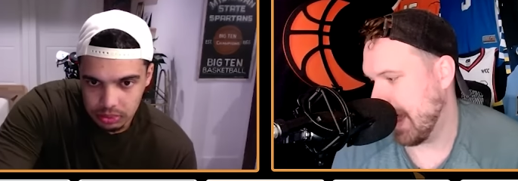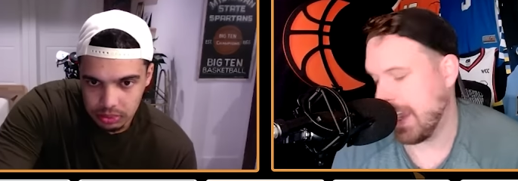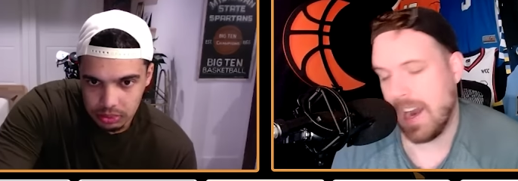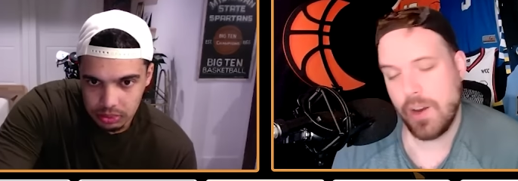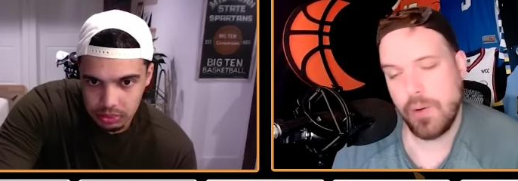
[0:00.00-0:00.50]

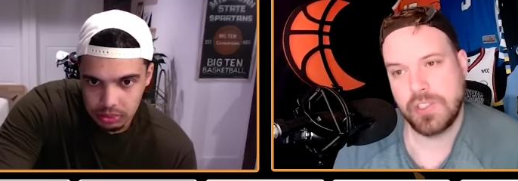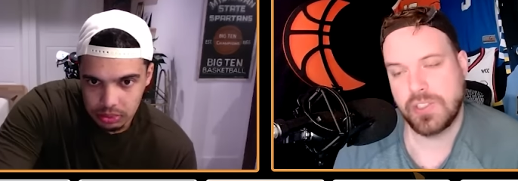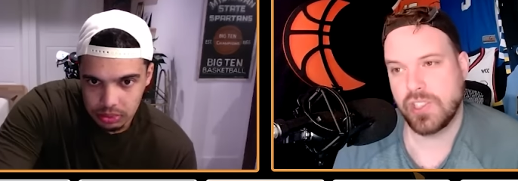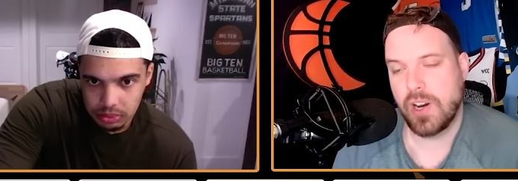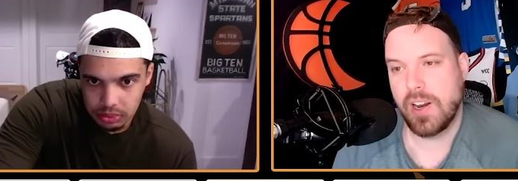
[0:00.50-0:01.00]
Speaker 1: kind of wish
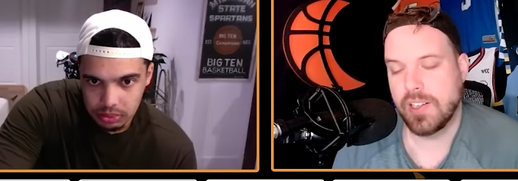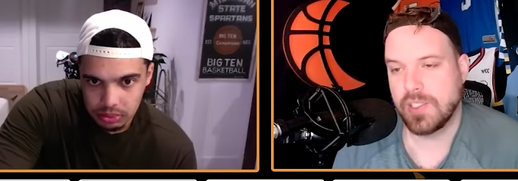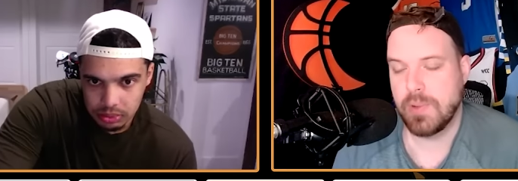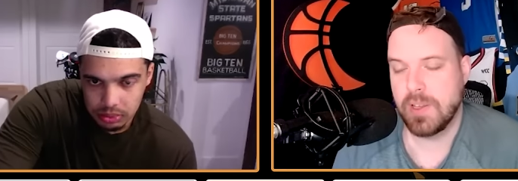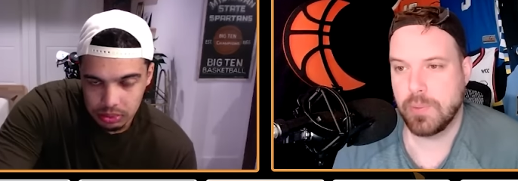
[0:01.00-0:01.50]
Deshaun
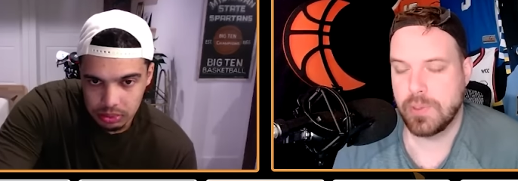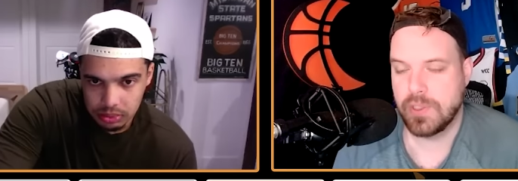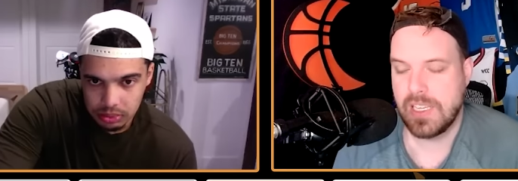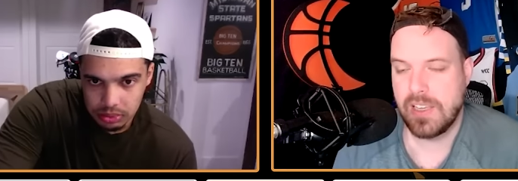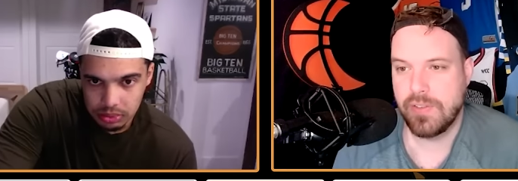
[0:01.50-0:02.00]
Harris-Smith would
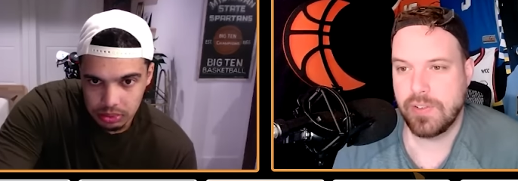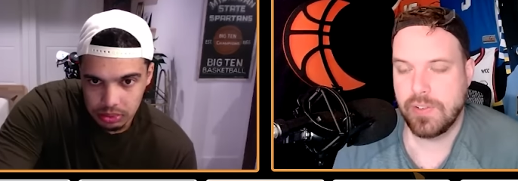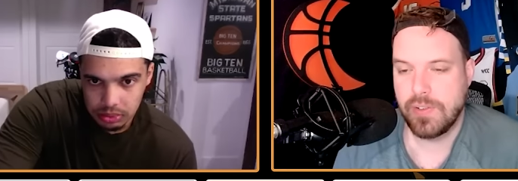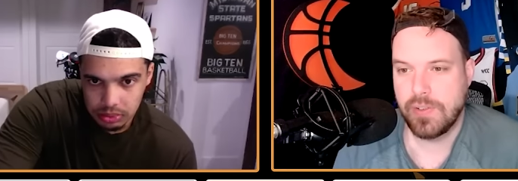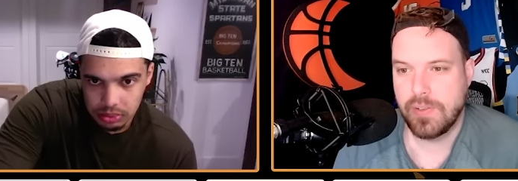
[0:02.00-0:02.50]
just leave,
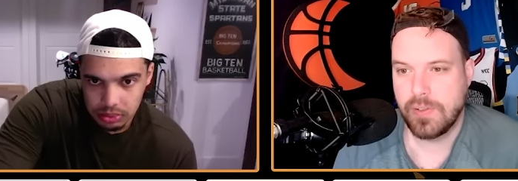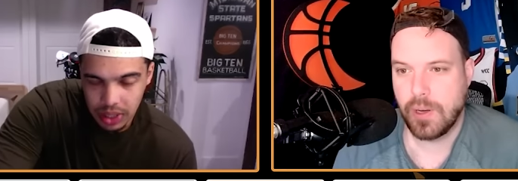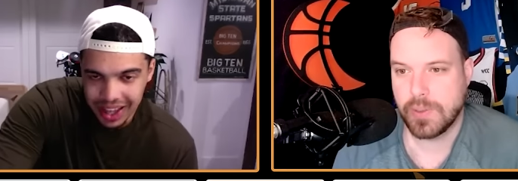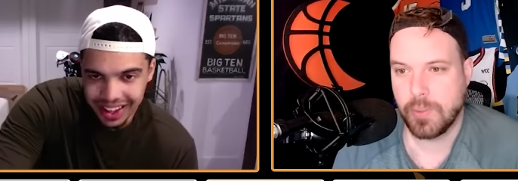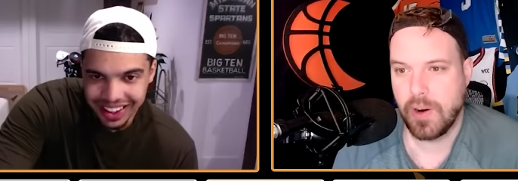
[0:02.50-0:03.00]
go
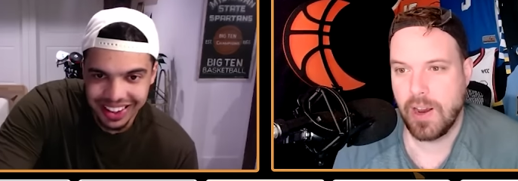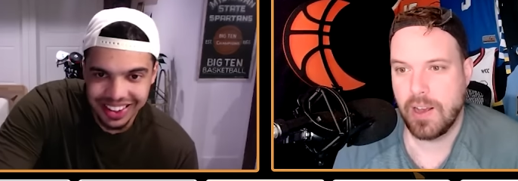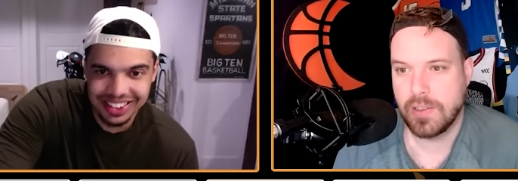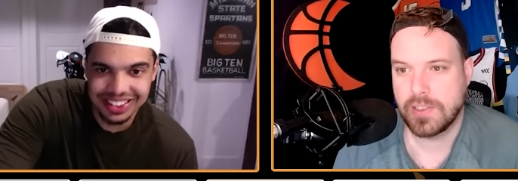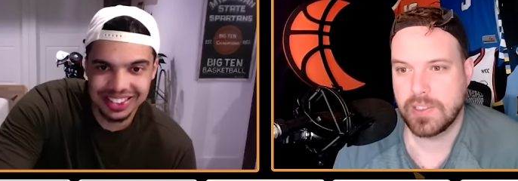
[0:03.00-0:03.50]
somewhere
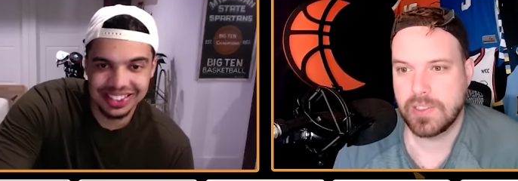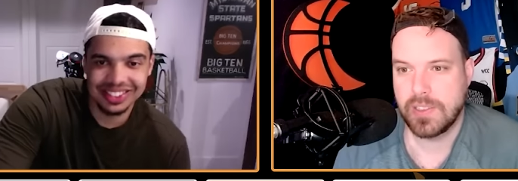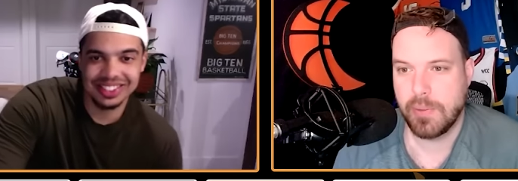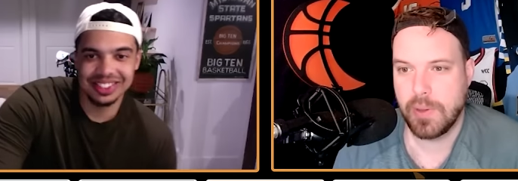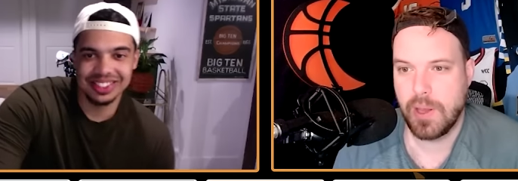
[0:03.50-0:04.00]
else.
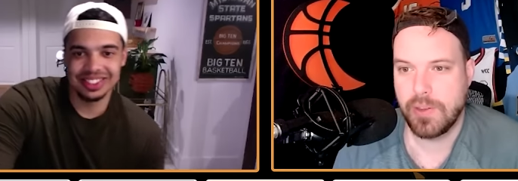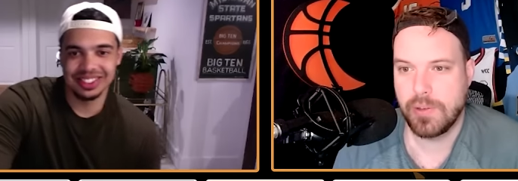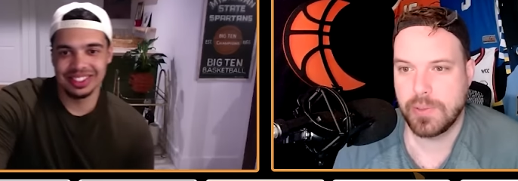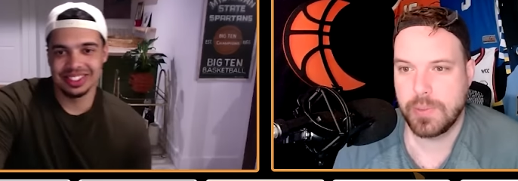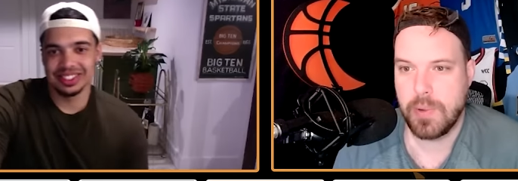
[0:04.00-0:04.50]
Like with all due
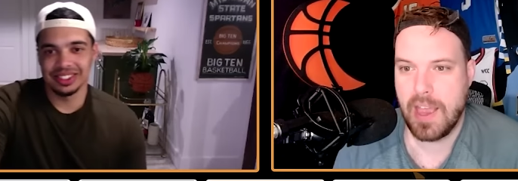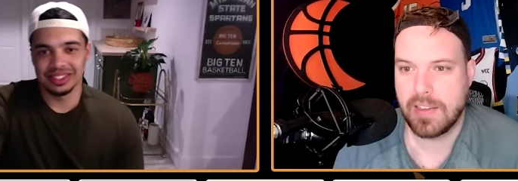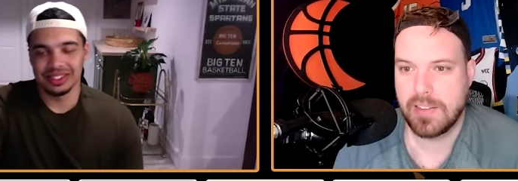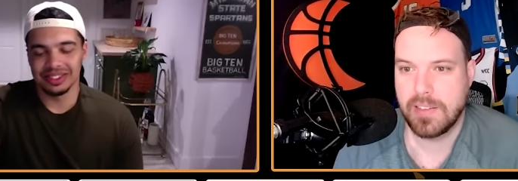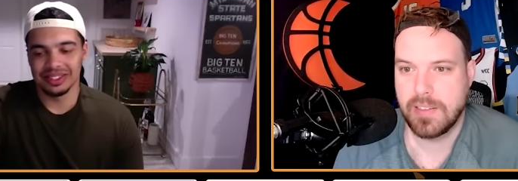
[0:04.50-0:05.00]

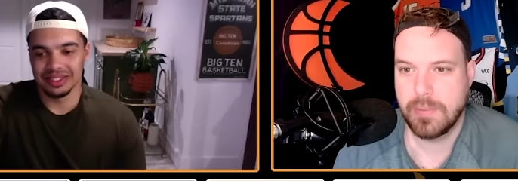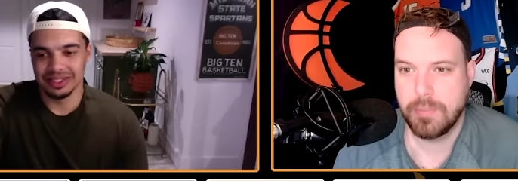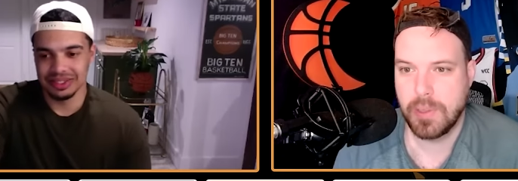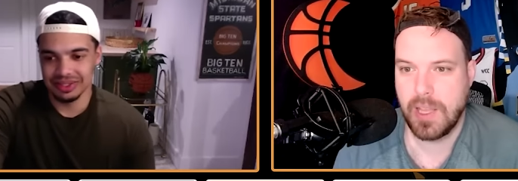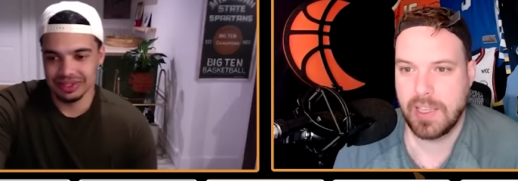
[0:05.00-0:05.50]
respect,
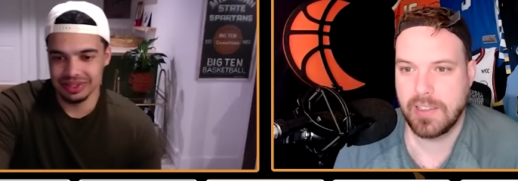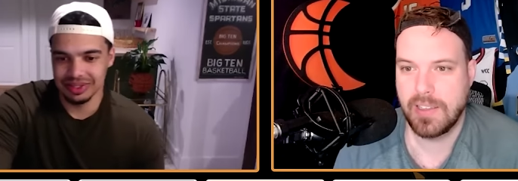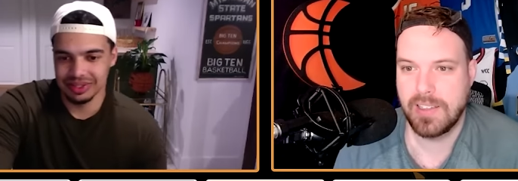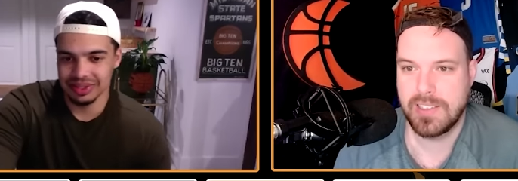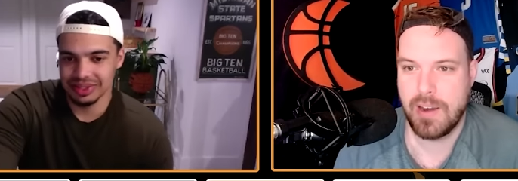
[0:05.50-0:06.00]
but
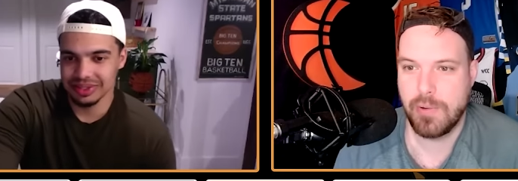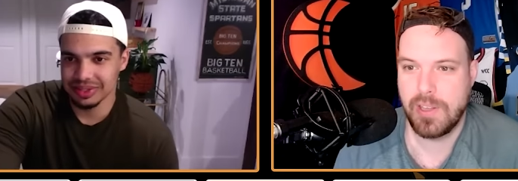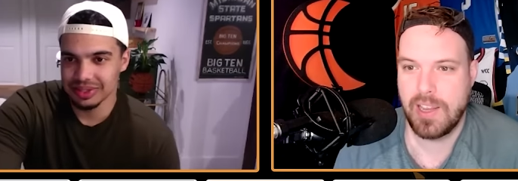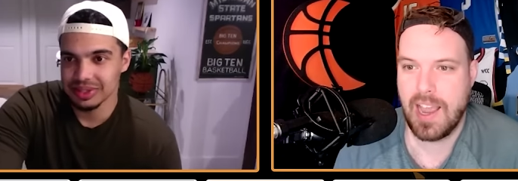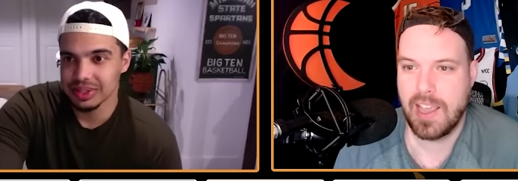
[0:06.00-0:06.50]
is that
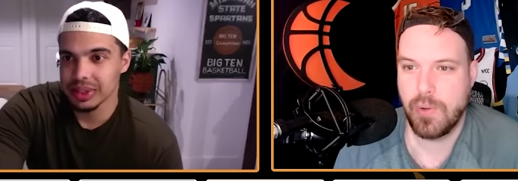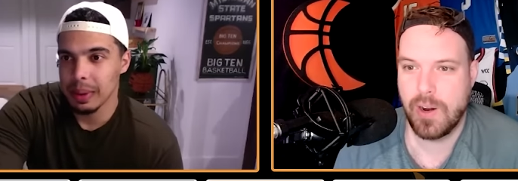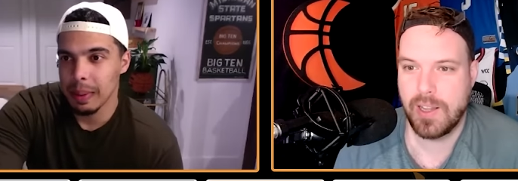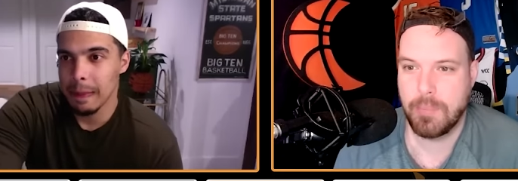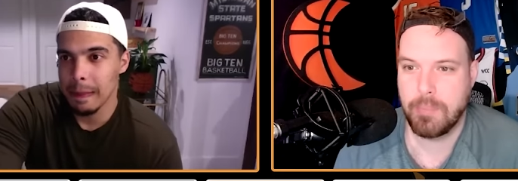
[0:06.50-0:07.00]
really a guy you want
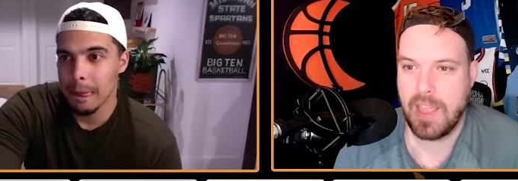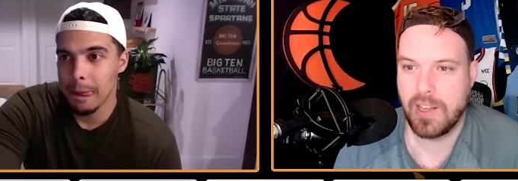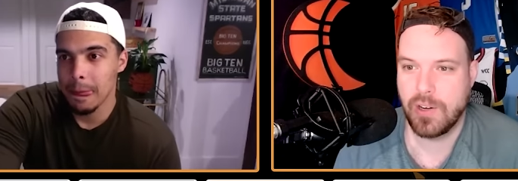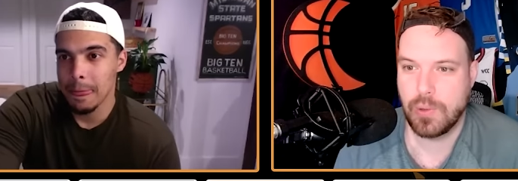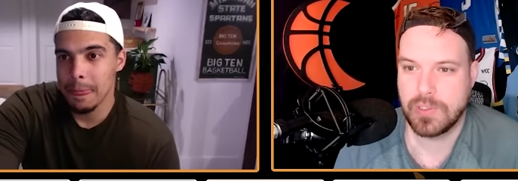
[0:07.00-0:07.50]
to bank
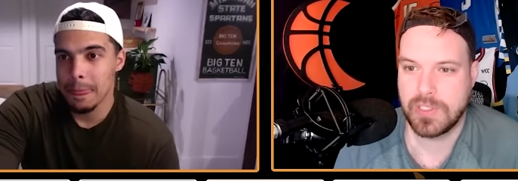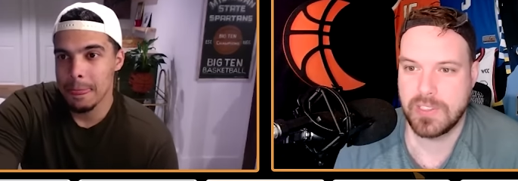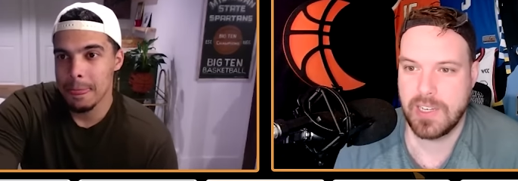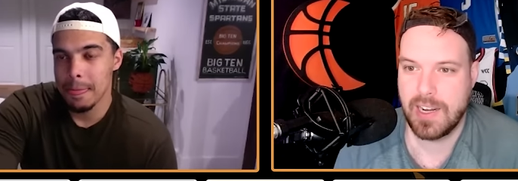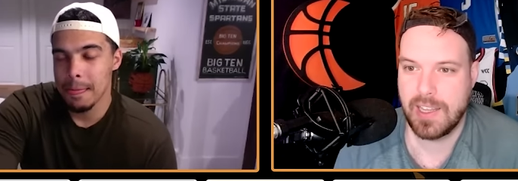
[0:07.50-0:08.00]
your whole
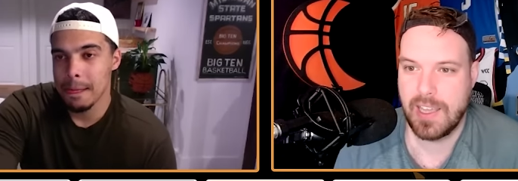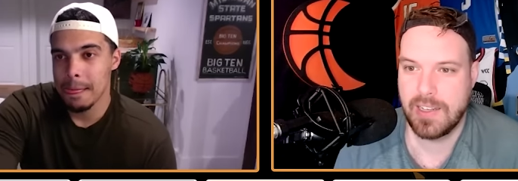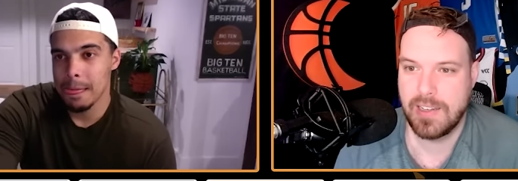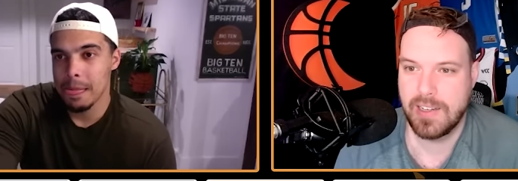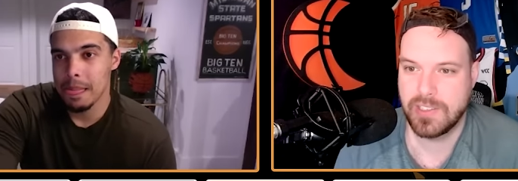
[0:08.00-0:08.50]
season on again
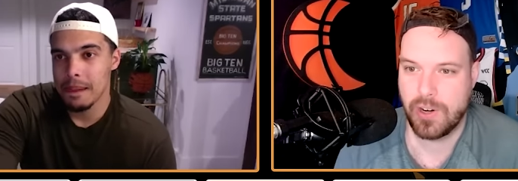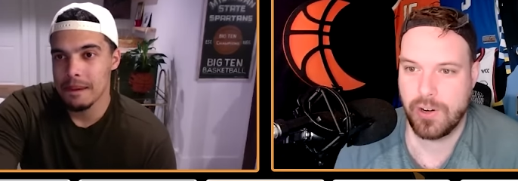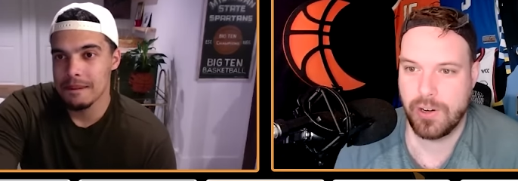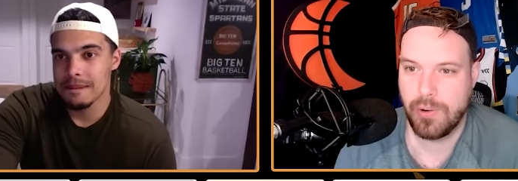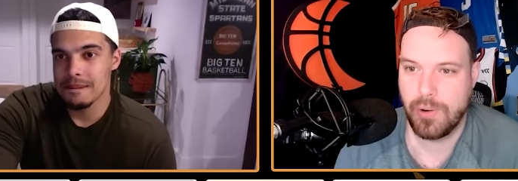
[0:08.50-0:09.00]
in a
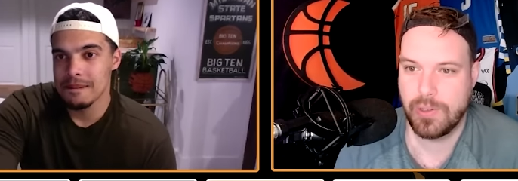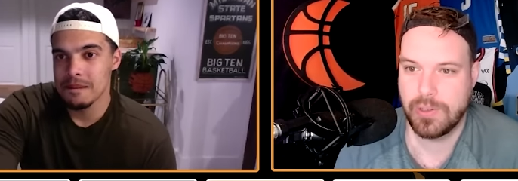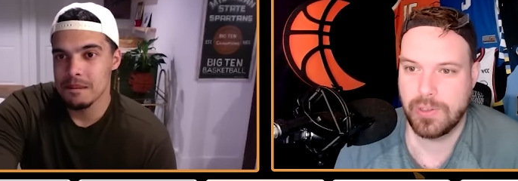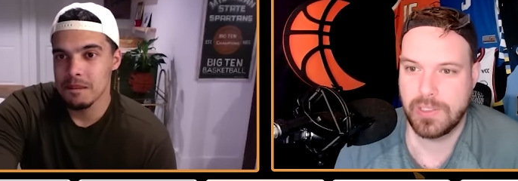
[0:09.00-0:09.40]
starting role?